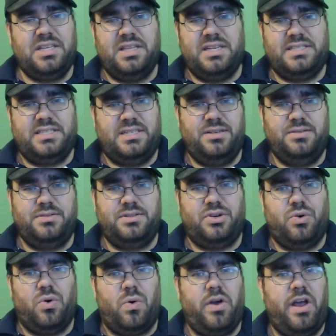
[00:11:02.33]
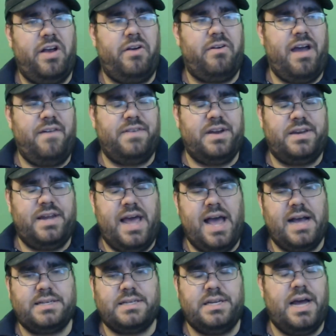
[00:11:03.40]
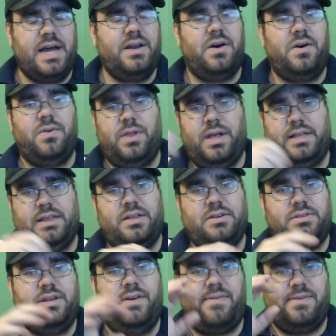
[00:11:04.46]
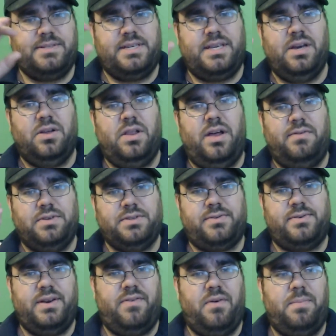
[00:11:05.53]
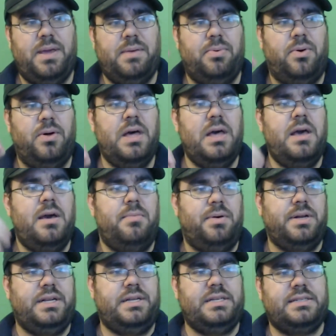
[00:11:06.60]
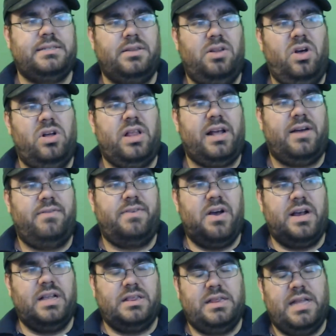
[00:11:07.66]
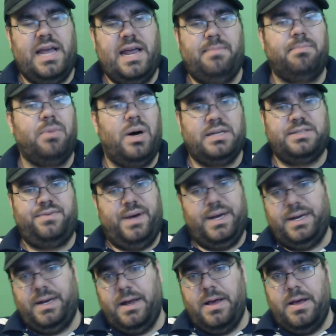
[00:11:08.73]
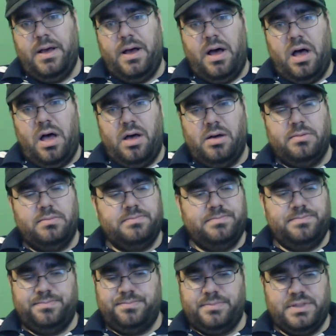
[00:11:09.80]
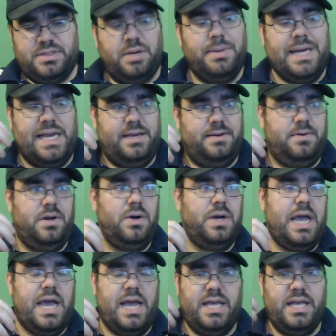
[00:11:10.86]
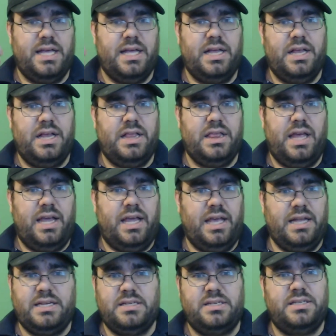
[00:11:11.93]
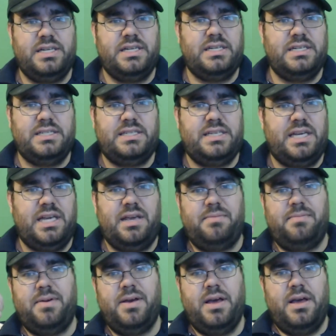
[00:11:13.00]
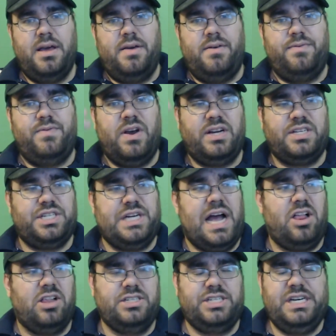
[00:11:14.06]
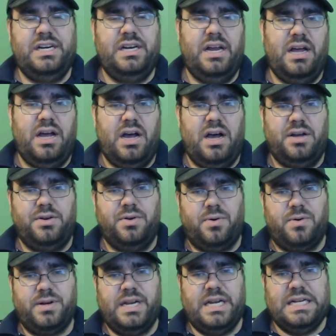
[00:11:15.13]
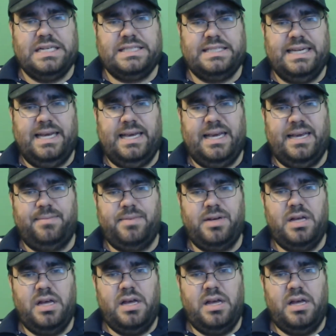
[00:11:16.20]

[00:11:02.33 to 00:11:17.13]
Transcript: these huge choreographed attacks. And I know like there's different skill levels for different people, but it just looked like a very lame boss fight. Um, to me, okay, like it just didn't seem very challenging, nor did it seem